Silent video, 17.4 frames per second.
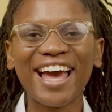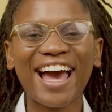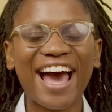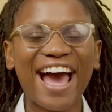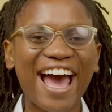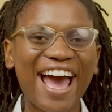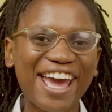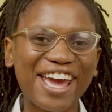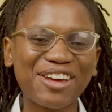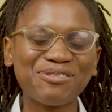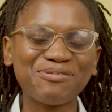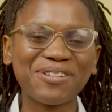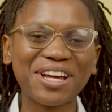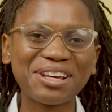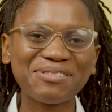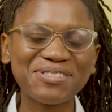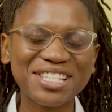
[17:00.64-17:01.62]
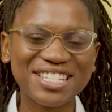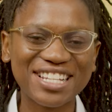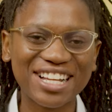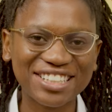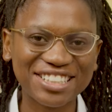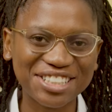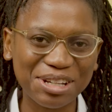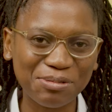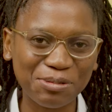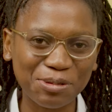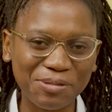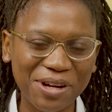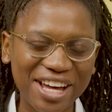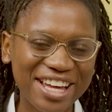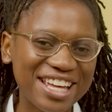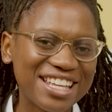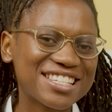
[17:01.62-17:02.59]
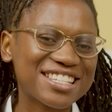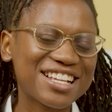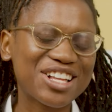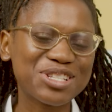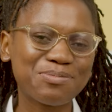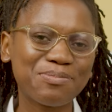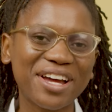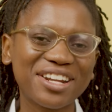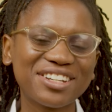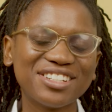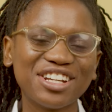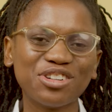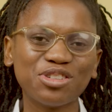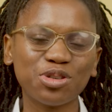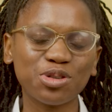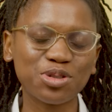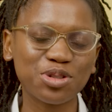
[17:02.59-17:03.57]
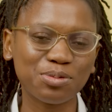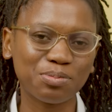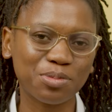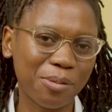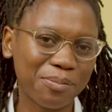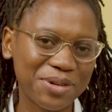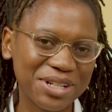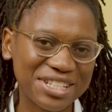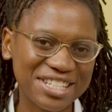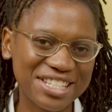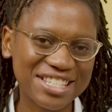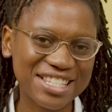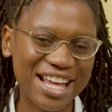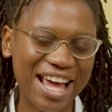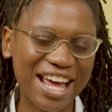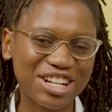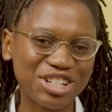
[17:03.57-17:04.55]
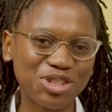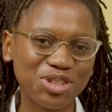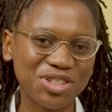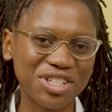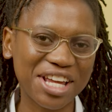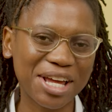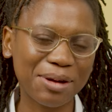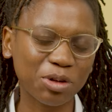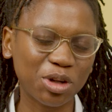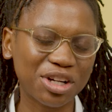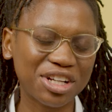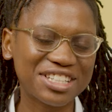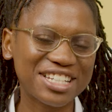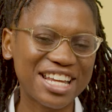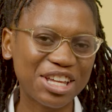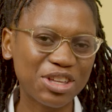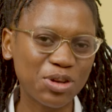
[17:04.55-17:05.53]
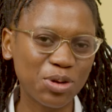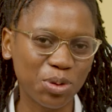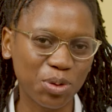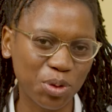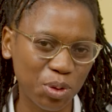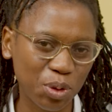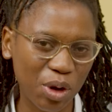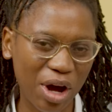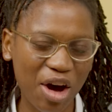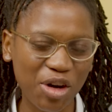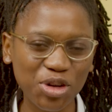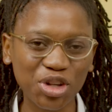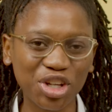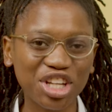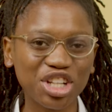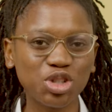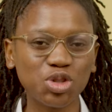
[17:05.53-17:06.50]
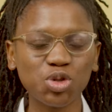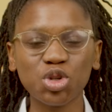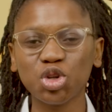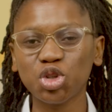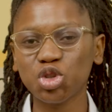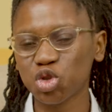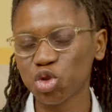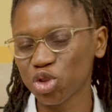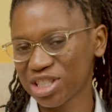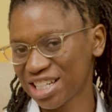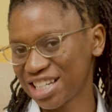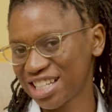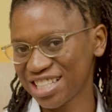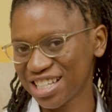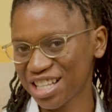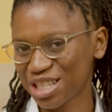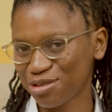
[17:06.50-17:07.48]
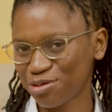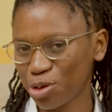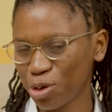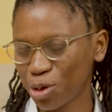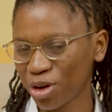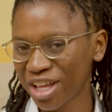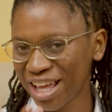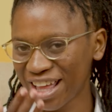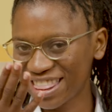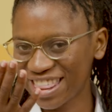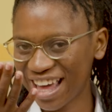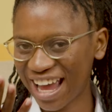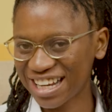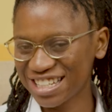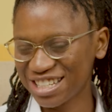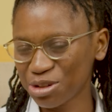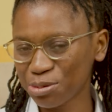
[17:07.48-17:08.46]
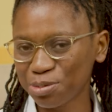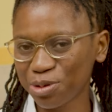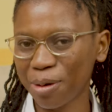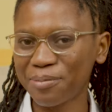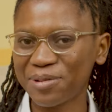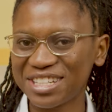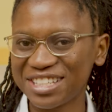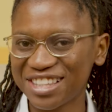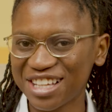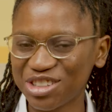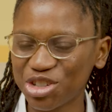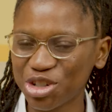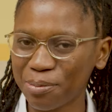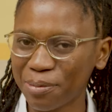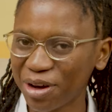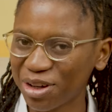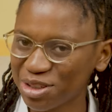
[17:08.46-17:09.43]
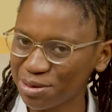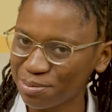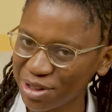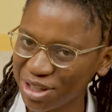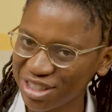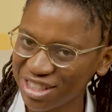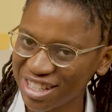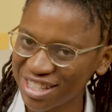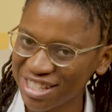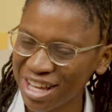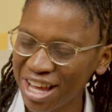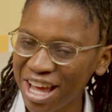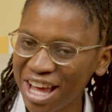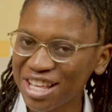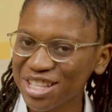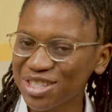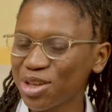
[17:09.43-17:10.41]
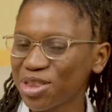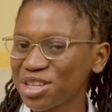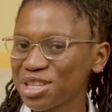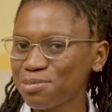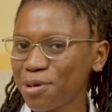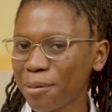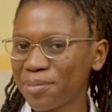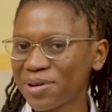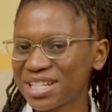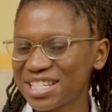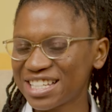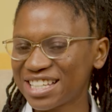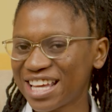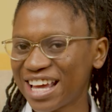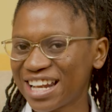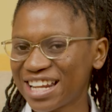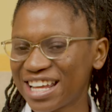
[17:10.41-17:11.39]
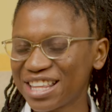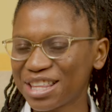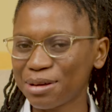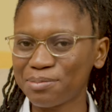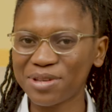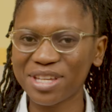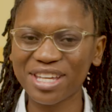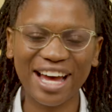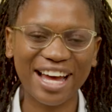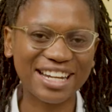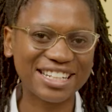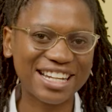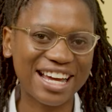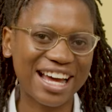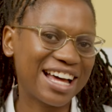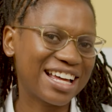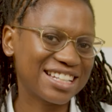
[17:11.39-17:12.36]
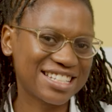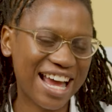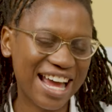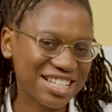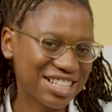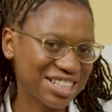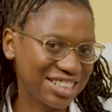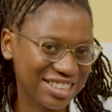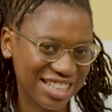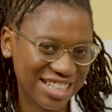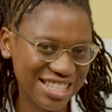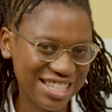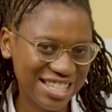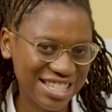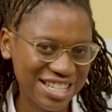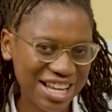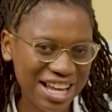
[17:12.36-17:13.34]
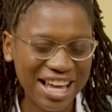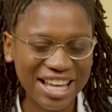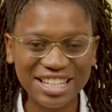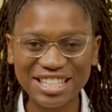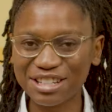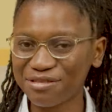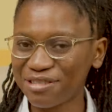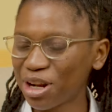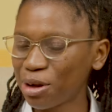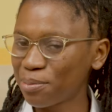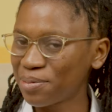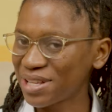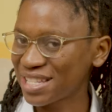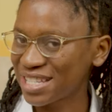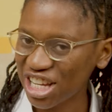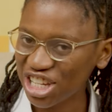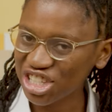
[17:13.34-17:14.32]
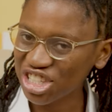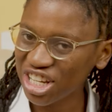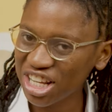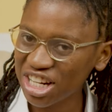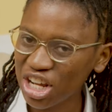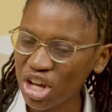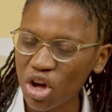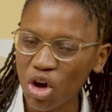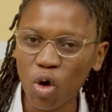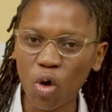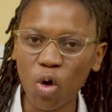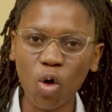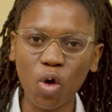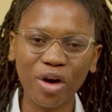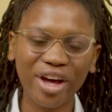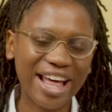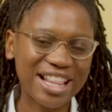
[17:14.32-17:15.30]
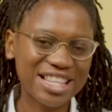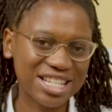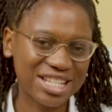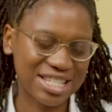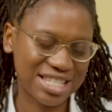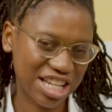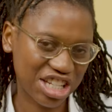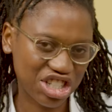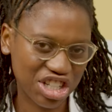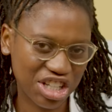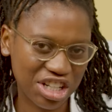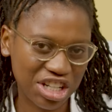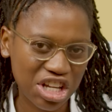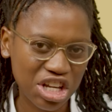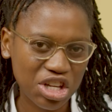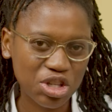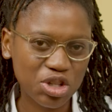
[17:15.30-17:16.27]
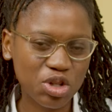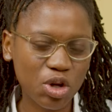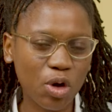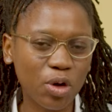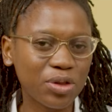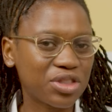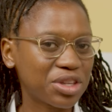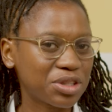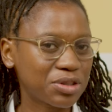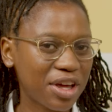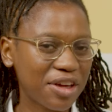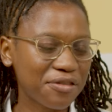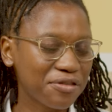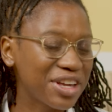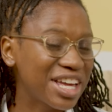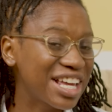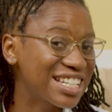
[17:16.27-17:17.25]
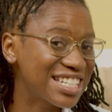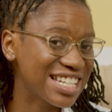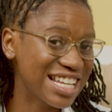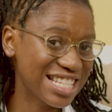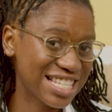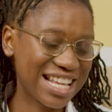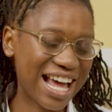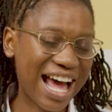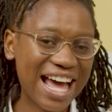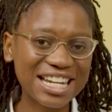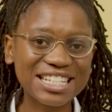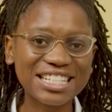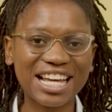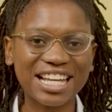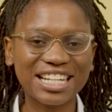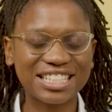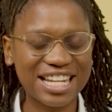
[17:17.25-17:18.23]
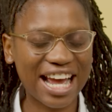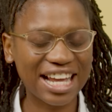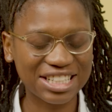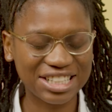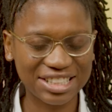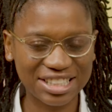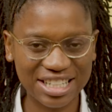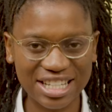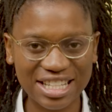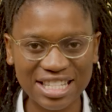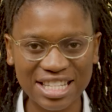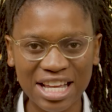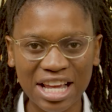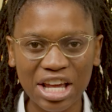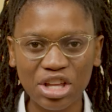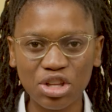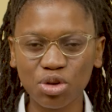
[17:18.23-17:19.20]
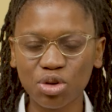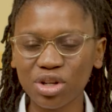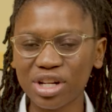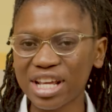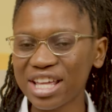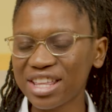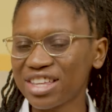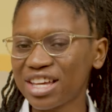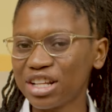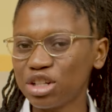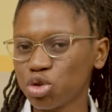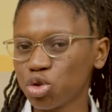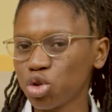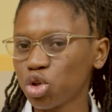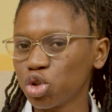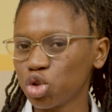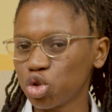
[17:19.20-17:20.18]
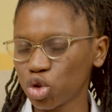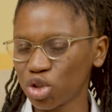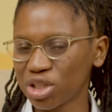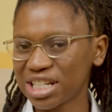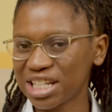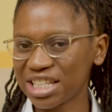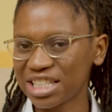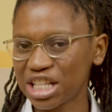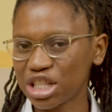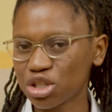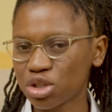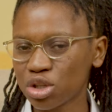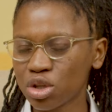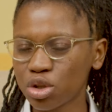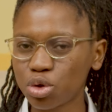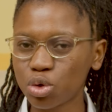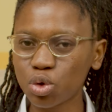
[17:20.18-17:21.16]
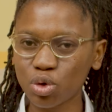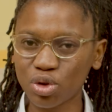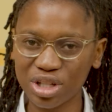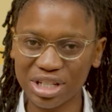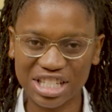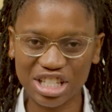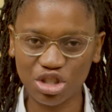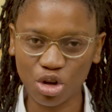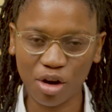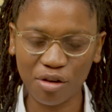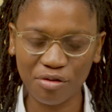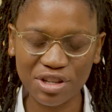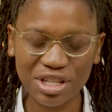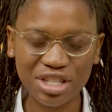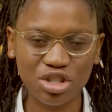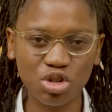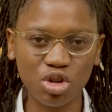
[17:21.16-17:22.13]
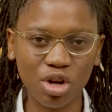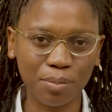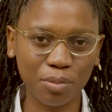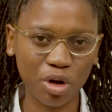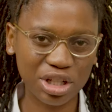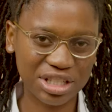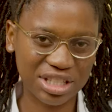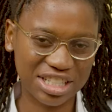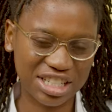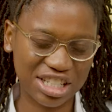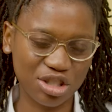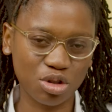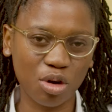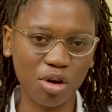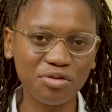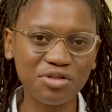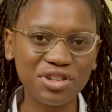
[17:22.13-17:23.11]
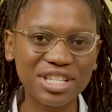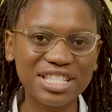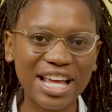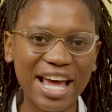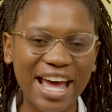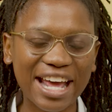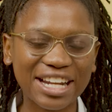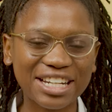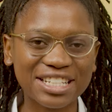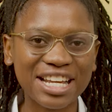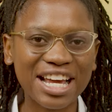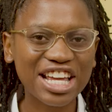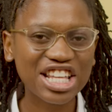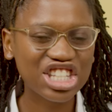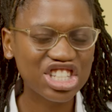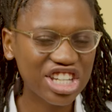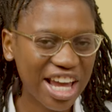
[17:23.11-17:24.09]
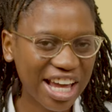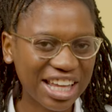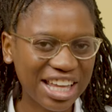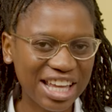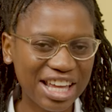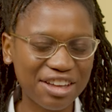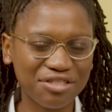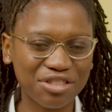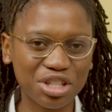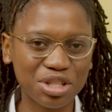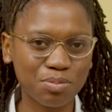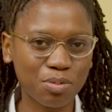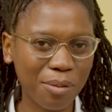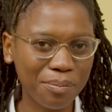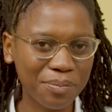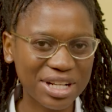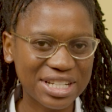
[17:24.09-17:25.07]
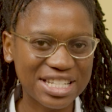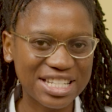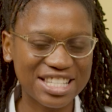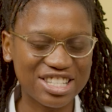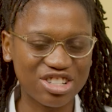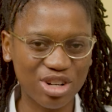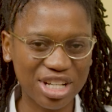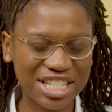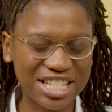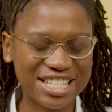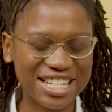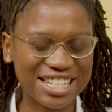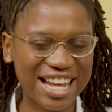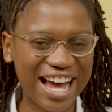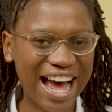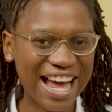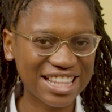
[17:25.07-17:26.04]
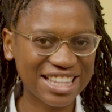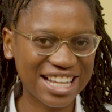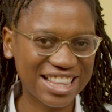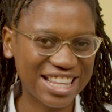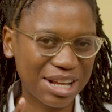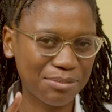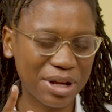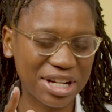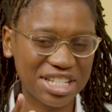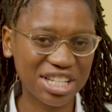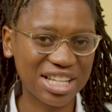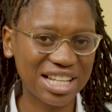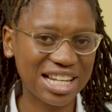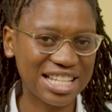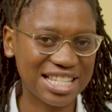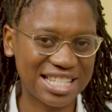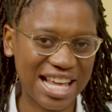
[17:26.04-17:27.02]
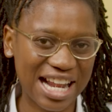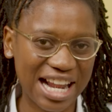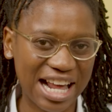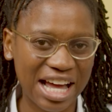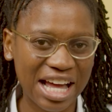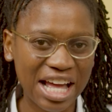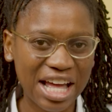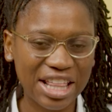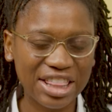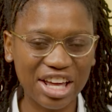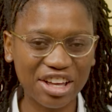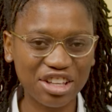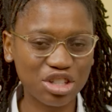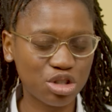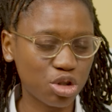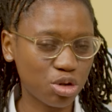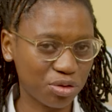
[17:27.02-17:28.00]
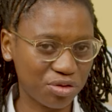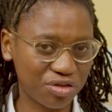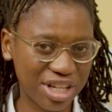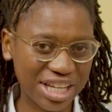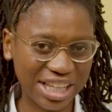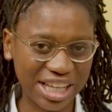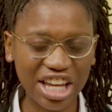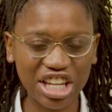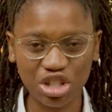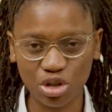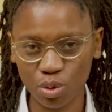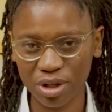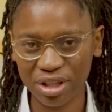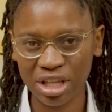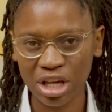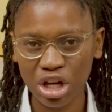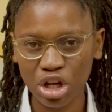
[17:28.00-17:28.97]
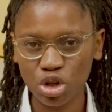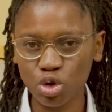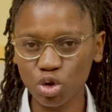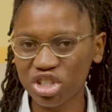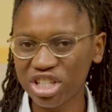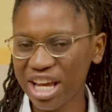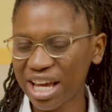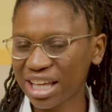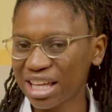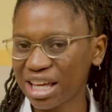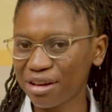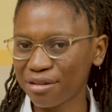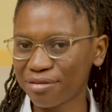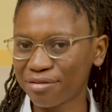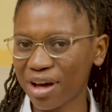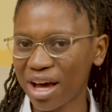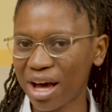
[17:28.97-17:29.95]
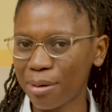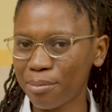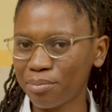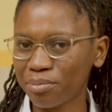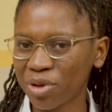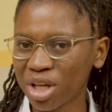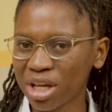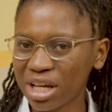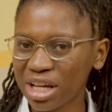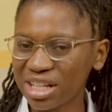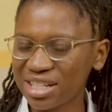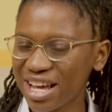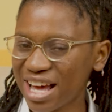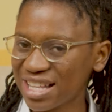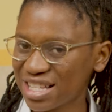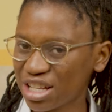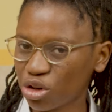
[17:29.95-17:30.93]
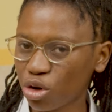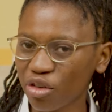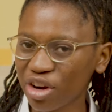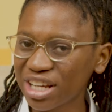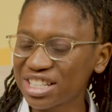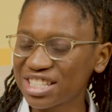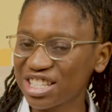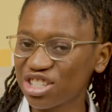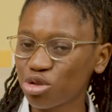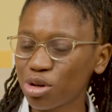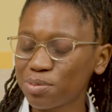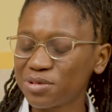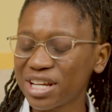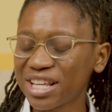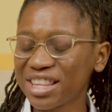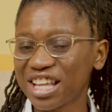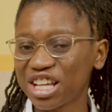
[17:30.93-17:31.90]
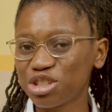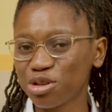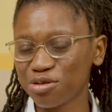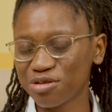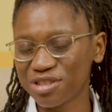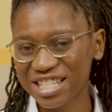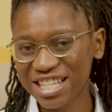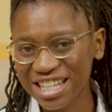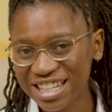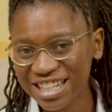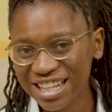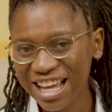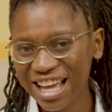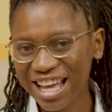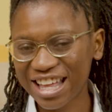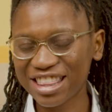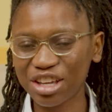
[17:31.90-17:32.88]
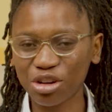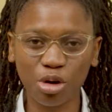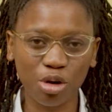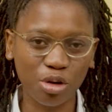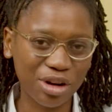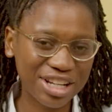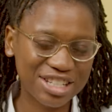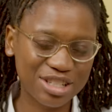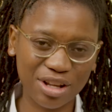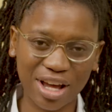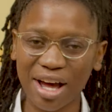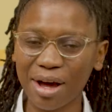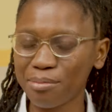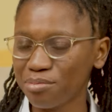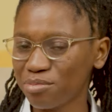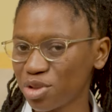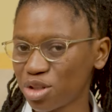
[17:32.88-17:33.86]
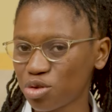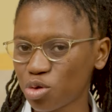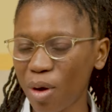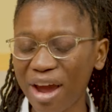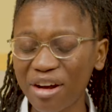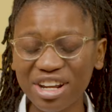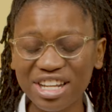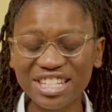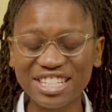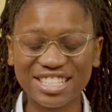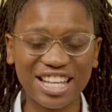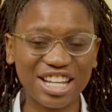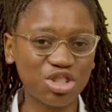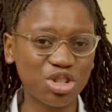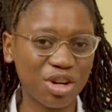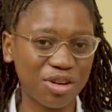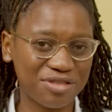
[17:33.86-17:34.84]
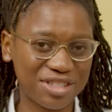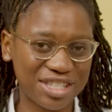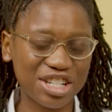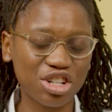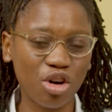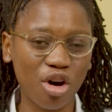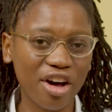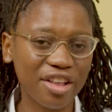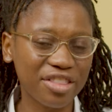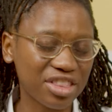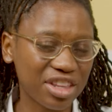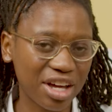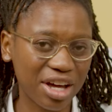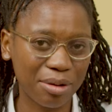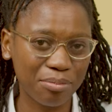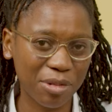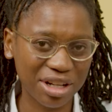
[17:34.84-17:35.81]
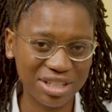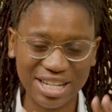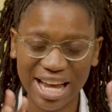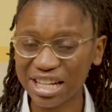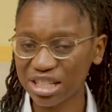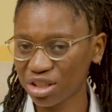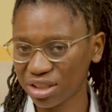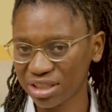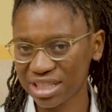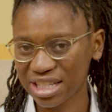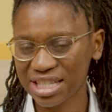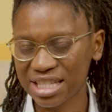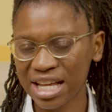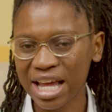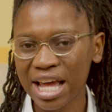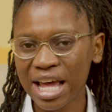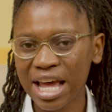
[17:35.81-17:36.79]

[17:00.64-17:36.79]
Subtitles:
Hi, my name is Zalda Nyamuba, a sales partner at Rawson Properties, and today I'm going to take you through how you can do your due diligence for the ideal property that you're about to purchase. So this property can either be under title deeds, developer cession, or council cession. So if it is under title deeds, you could either do your due diligence through the deeds office. You approach the deeds office and check if this property is registered under that particular seller that you've engaged with. You check if it has the correct description that you've seen, the correct squareage that you have seen on the title deeds.